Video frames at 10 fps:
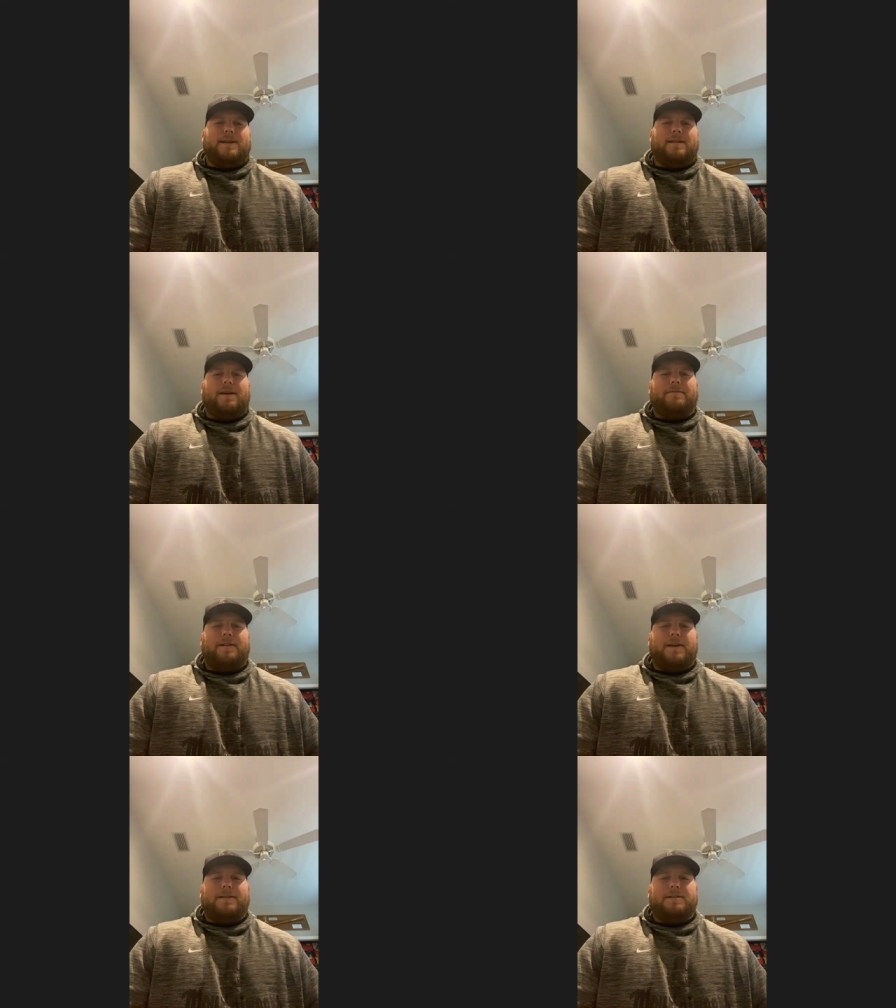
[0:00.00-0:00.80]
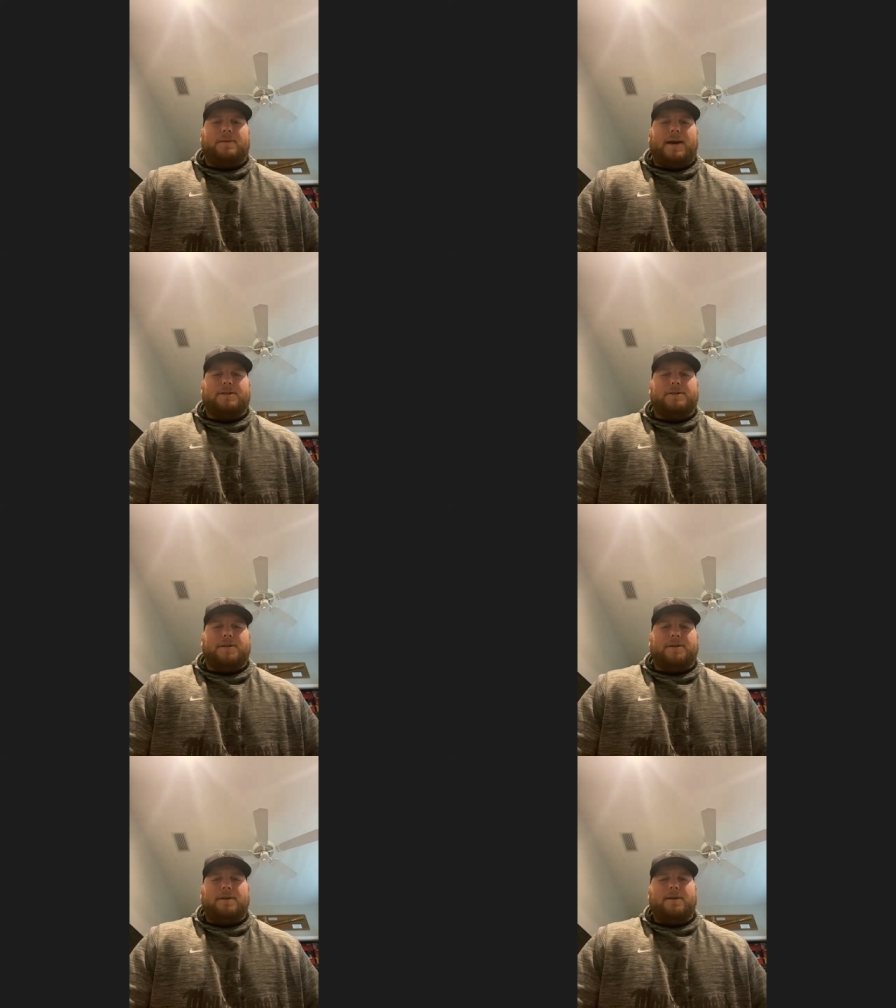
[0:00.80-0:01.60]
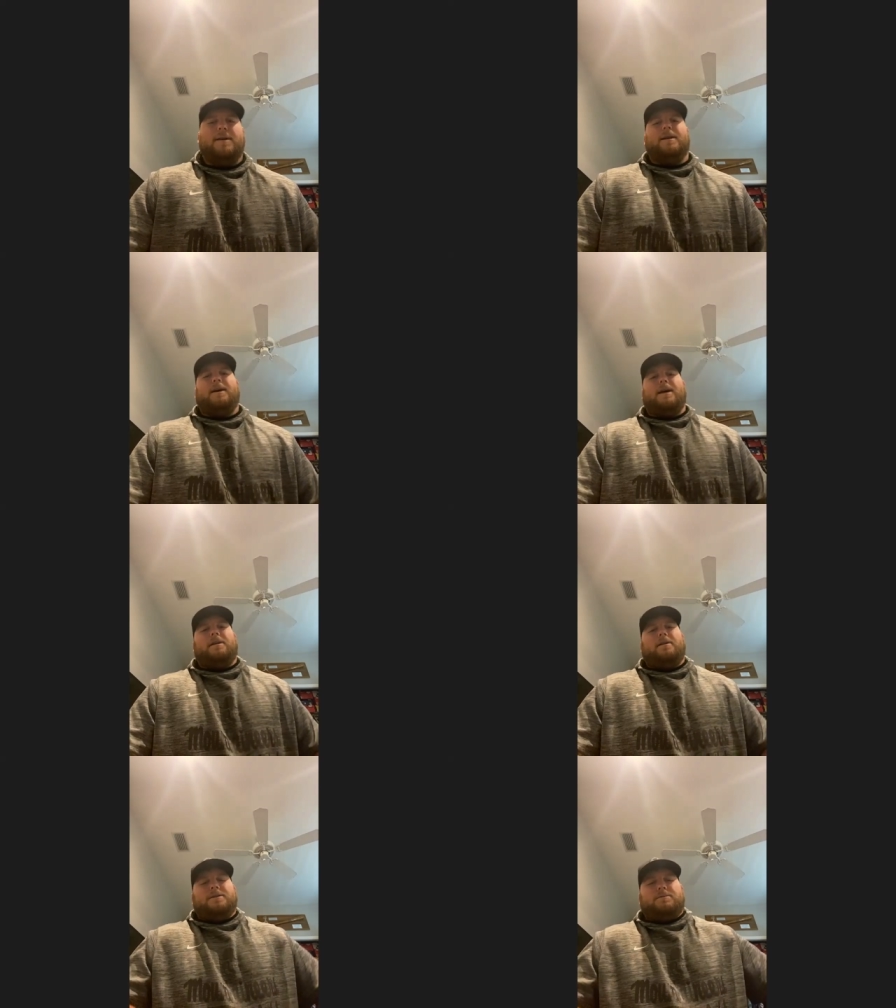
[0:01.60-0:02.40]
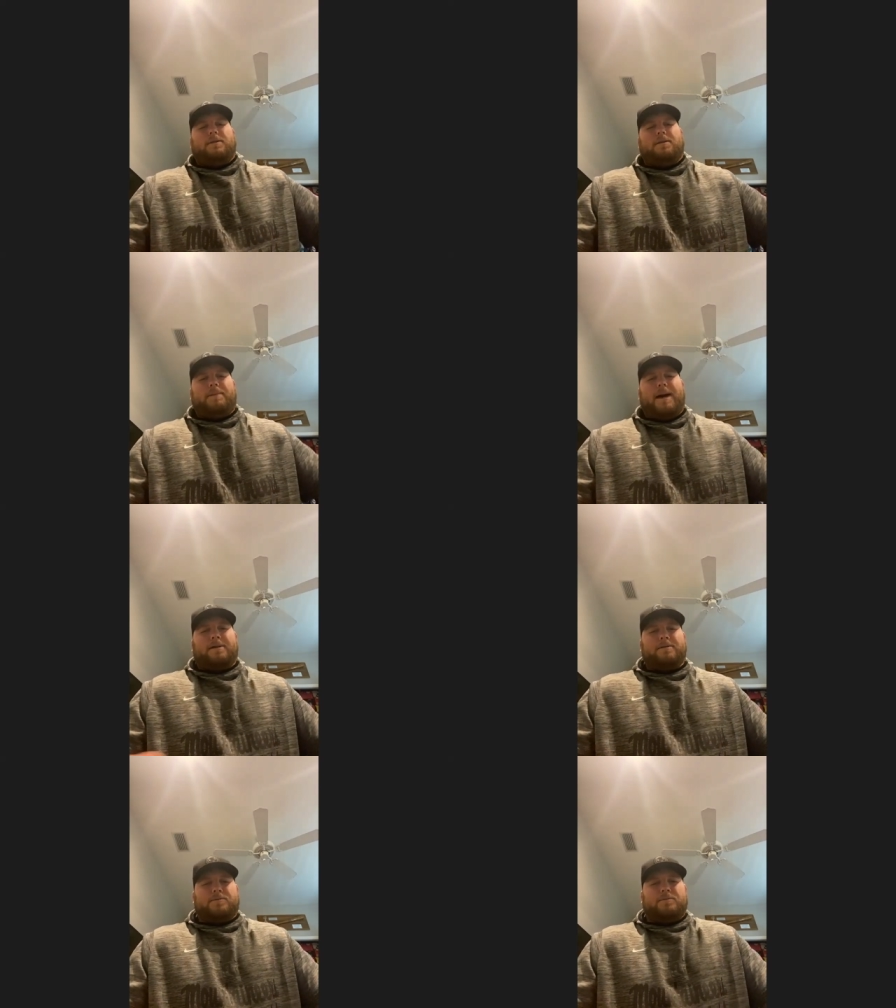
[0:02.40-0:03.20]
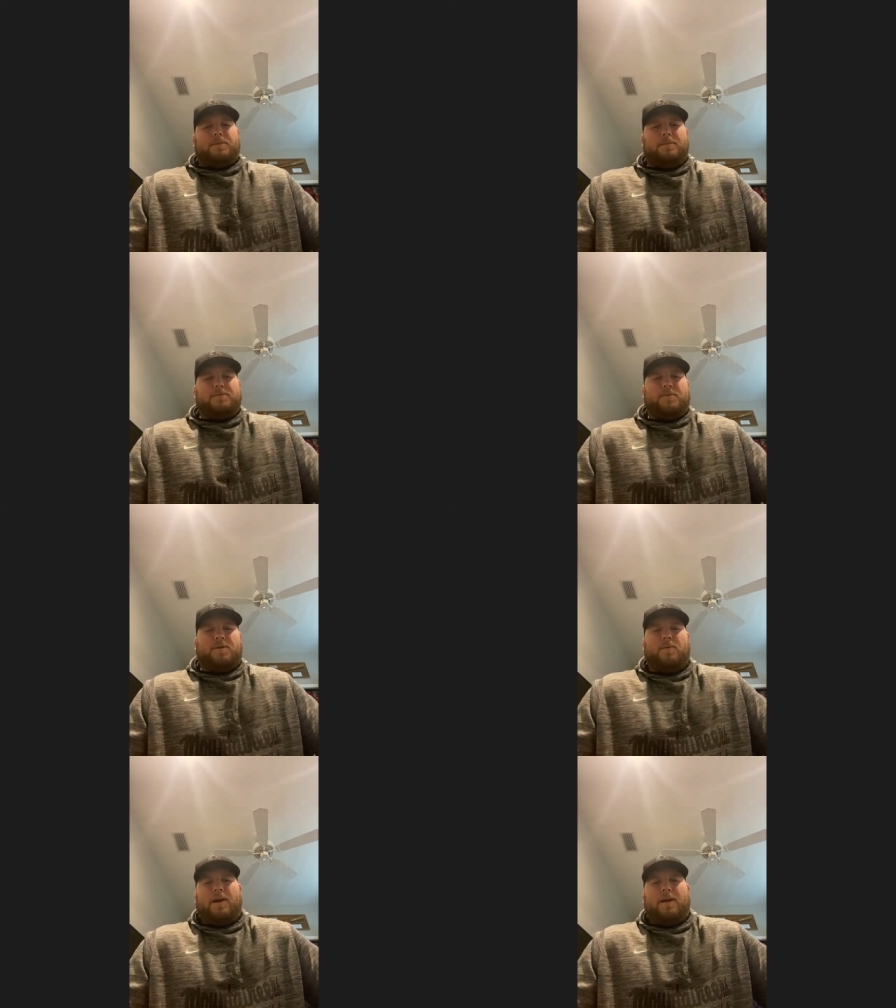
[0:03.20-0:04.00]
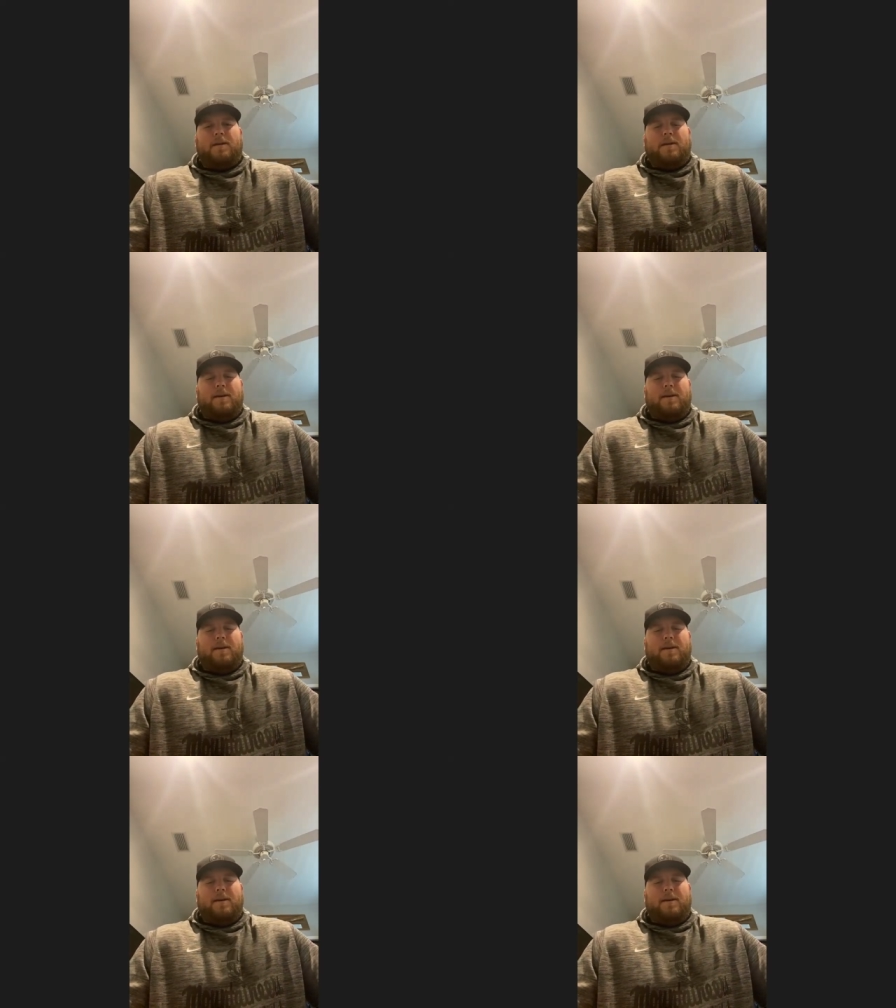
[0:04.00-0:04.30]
Lafayette this past year, I noticed when their backers were bumped one way